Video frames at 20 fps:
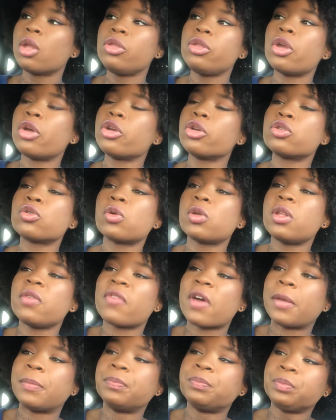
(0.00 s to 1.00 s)
no, you're totally
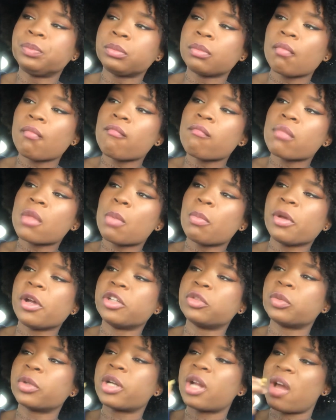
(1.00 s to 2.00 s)
fine,
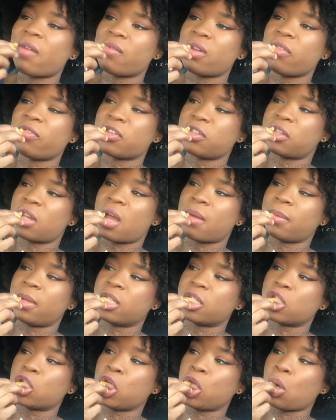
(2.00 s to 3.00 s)
because we're going to have enough
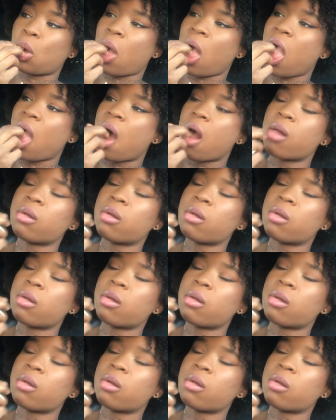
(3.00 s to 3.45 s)
assignments due